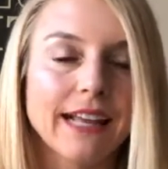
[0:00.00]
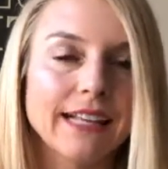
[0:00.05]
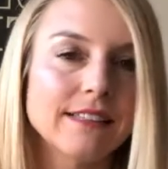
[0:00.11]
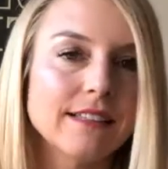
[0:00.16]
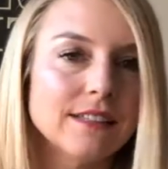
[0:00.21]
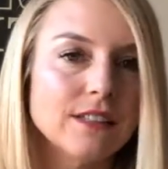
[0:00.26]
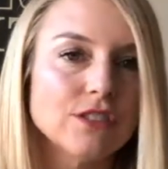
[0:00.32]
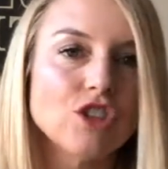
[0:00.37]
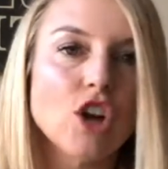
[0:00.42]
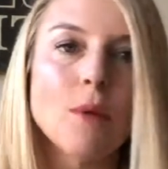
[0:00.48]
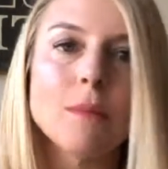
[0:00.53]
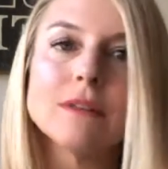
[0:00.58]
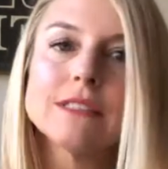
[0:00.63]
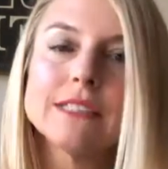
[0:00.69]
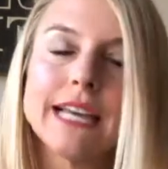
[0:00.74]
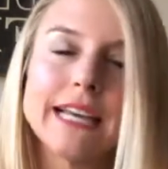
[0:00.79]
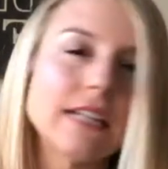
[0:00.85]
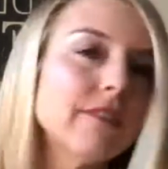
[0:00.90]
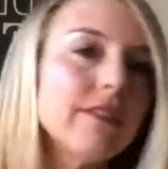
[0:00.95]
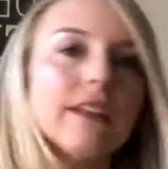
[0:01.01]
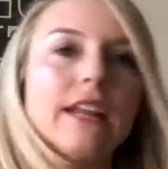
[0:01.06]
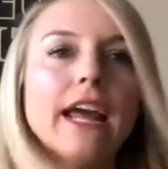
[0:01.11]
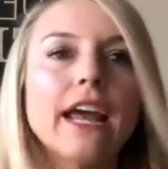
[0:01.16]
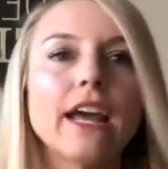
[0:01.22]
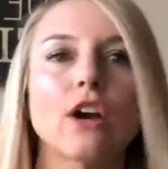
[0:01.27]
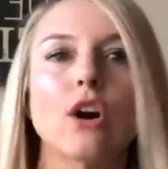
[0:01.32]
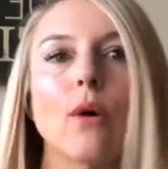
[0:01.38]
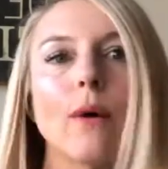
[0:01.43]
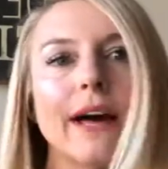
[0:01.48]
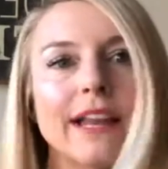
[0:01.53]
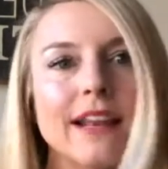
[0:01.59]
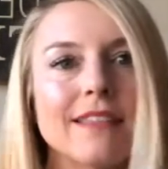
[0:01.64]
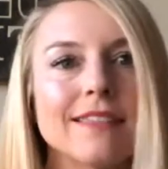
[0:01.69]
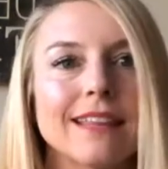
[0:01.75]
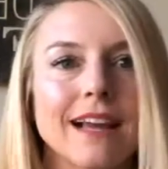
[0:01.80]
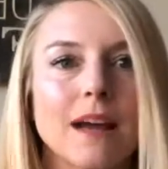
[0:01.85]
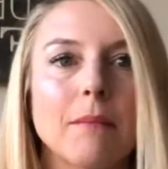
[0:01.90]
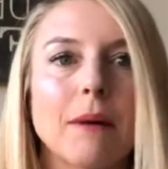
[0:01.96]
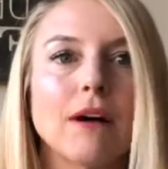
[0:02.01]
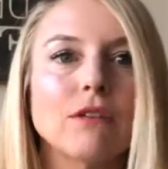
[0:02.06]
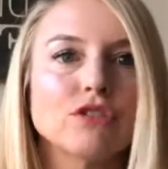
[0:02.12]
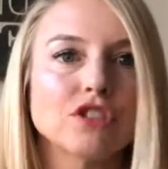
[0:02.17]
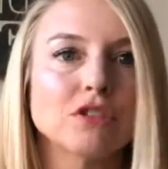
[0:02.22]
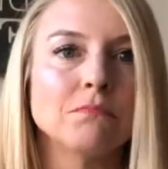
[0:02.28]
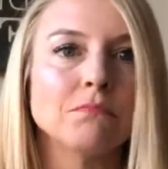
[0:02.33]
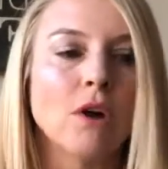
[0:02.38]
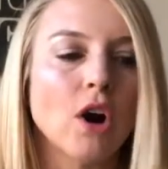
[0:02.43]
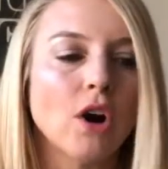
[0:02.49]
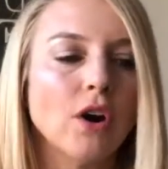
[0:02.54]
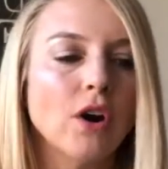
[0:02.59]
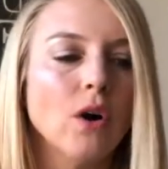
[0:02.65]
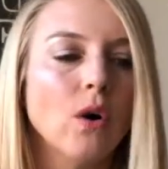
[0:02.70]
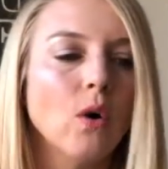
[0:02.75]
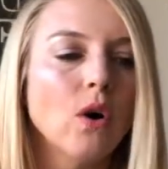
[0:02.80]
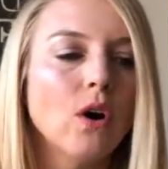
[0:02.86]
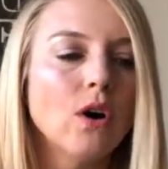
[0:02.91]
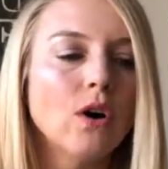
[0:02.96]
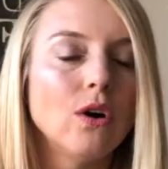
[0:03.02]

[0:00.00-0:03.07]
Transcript: And since it's almost the end of the day, go ahead and think about tomorrow.